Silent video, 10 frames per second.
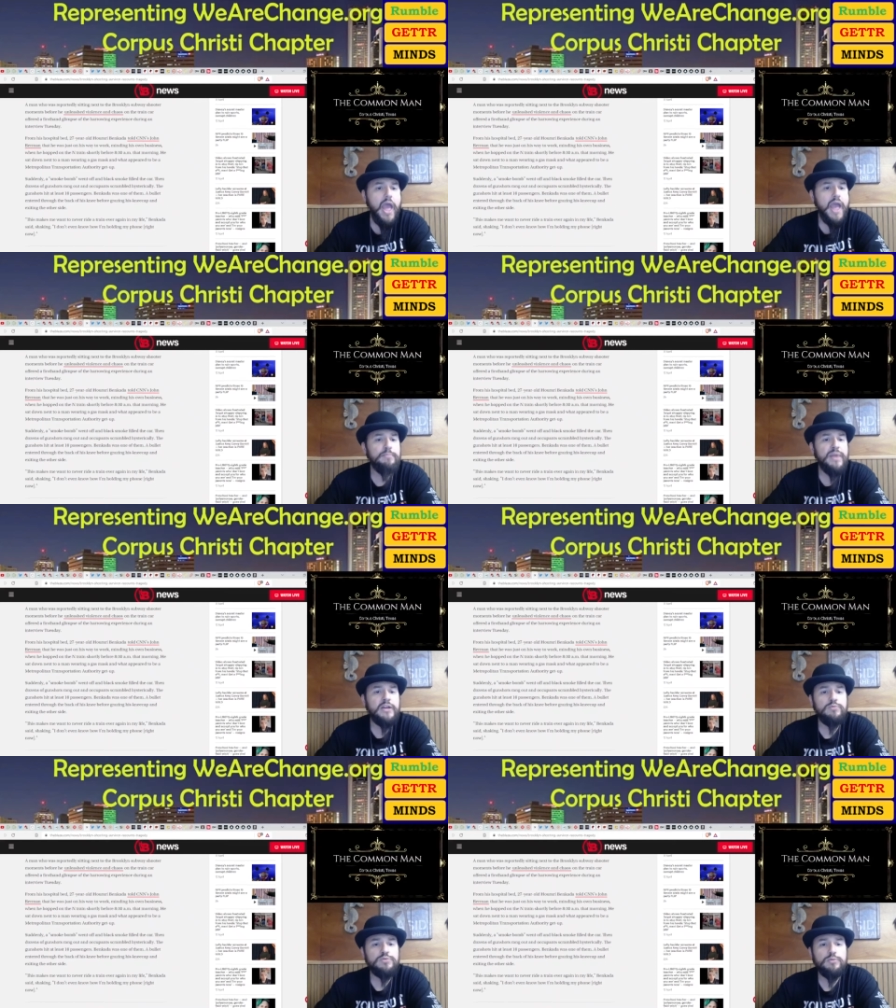a
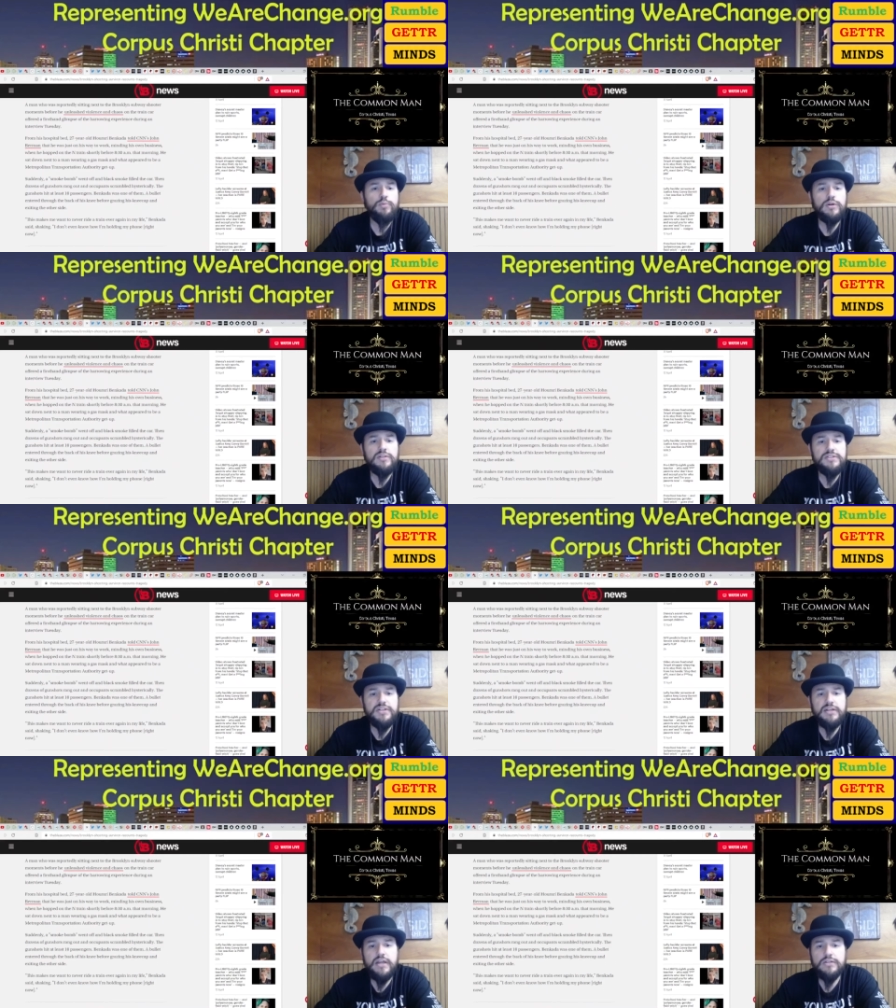man who was reportedly
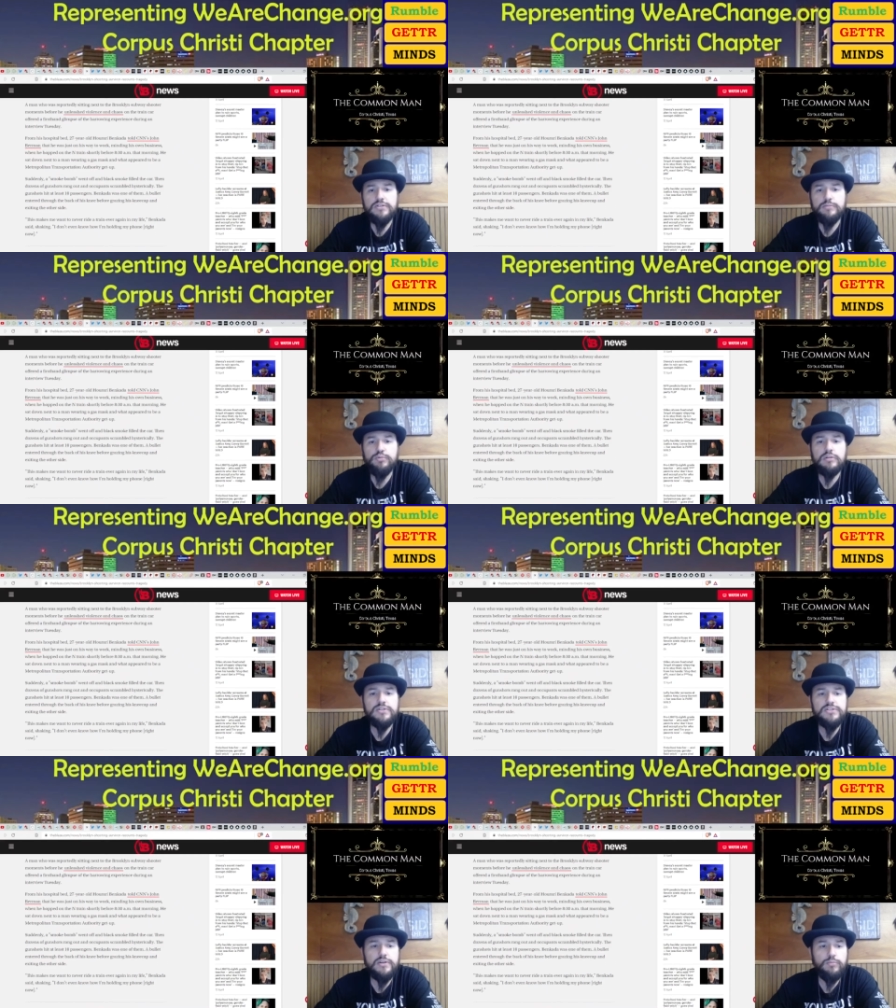sitting next to the
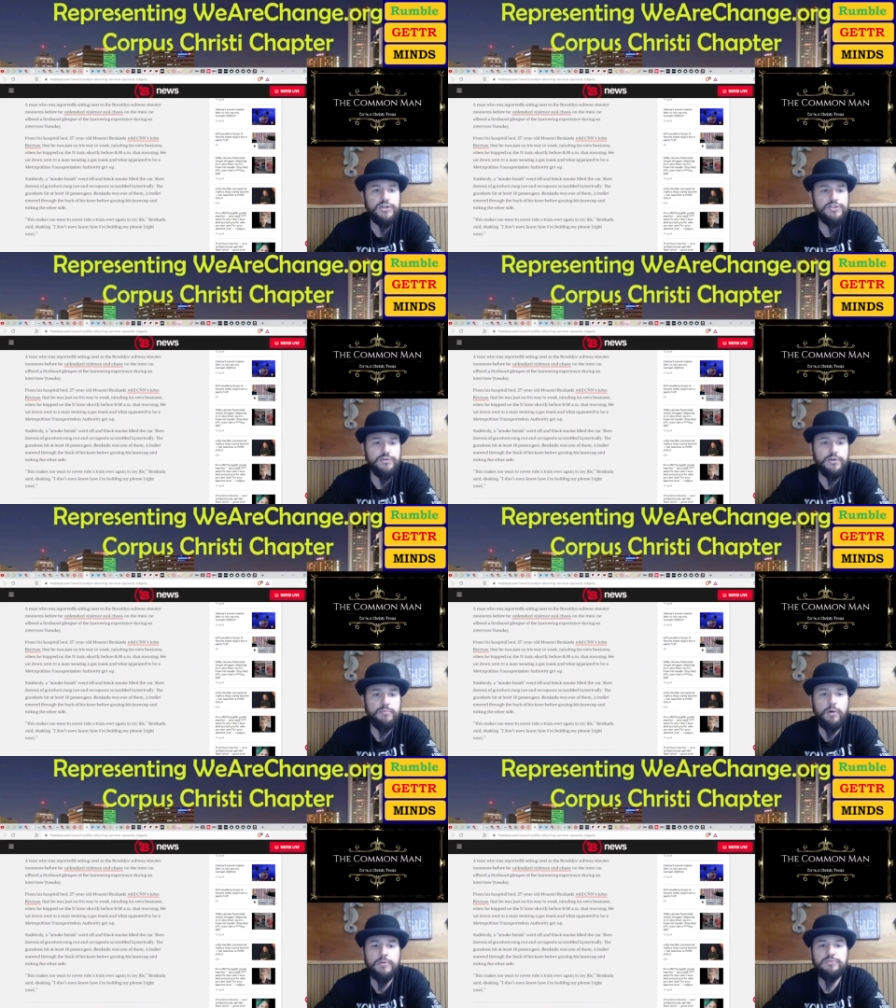Brooklyn subway shooter
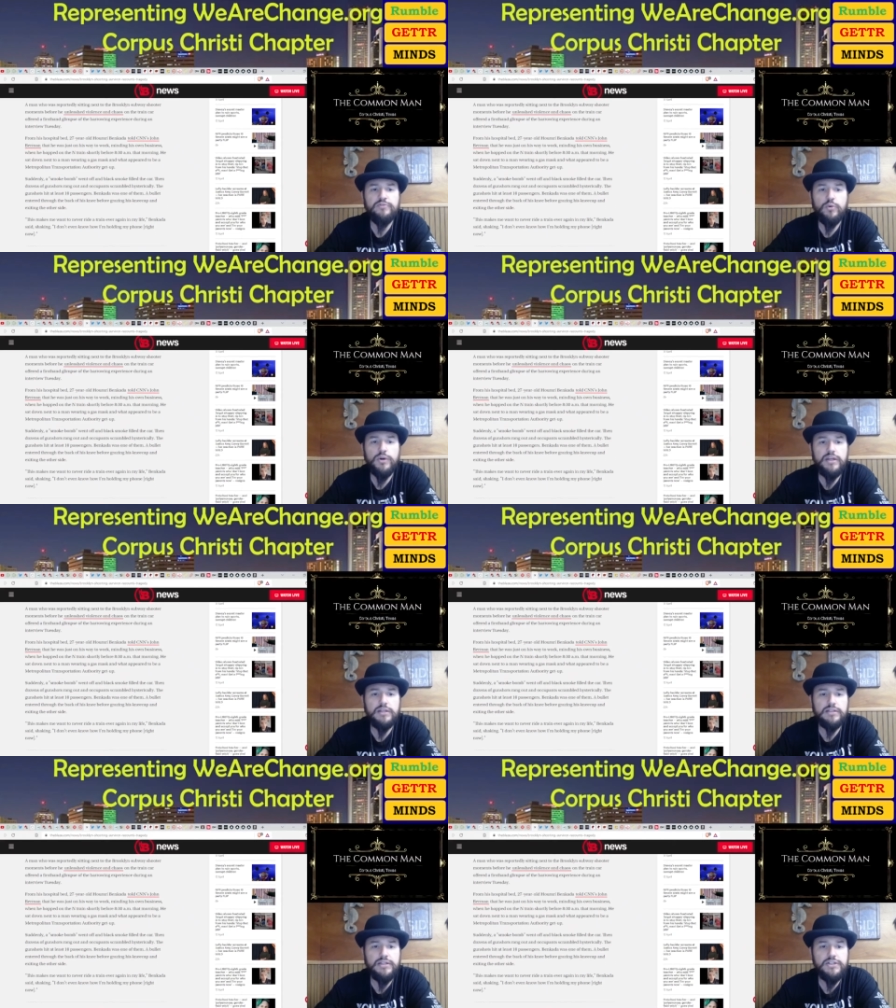moments before he
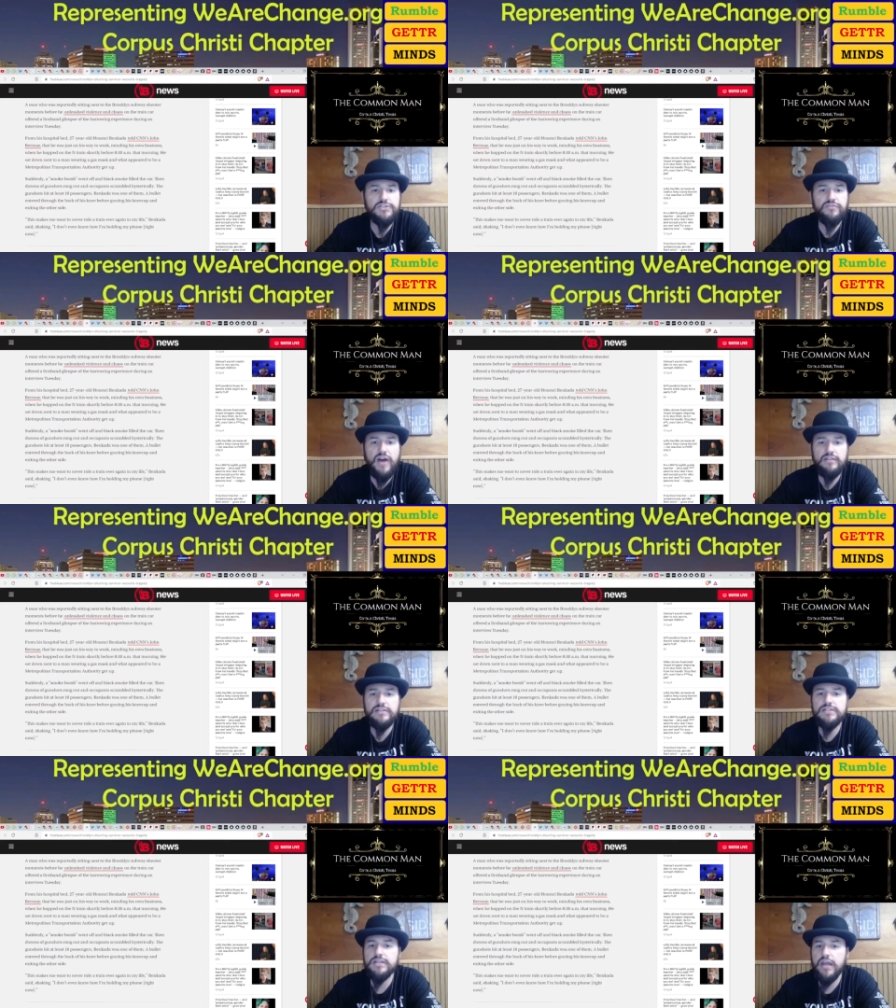unleashed
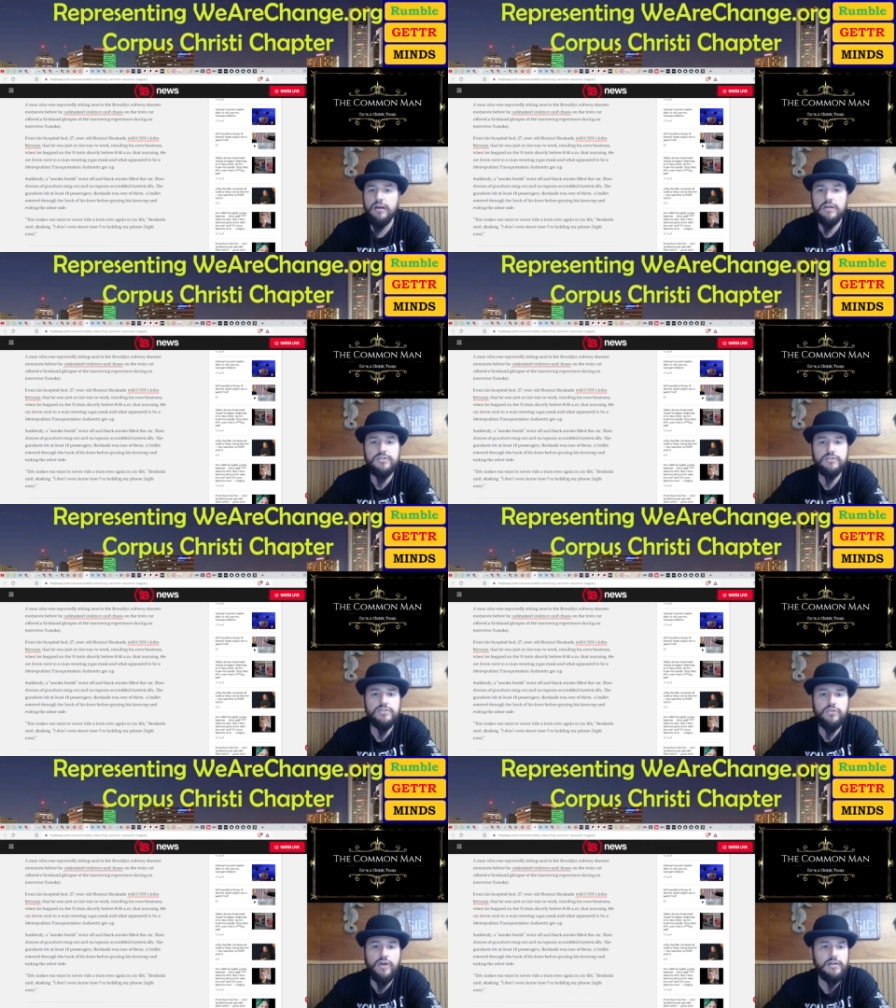violence and chaos on the
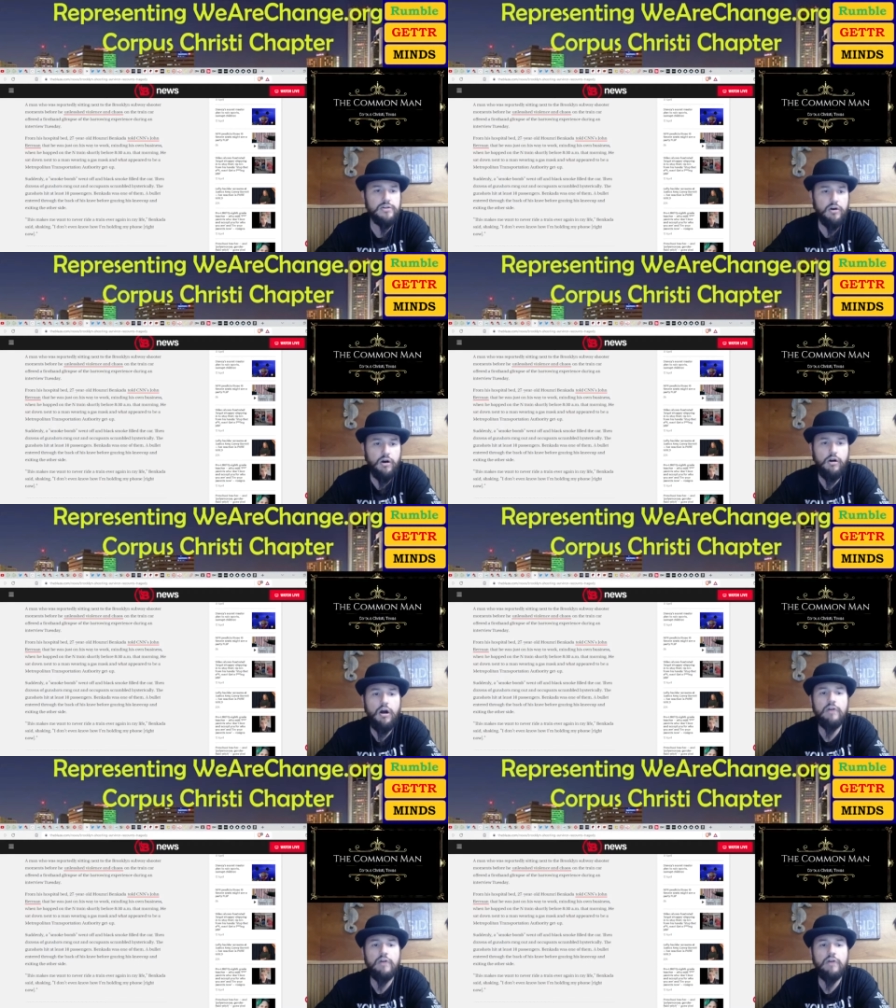train car,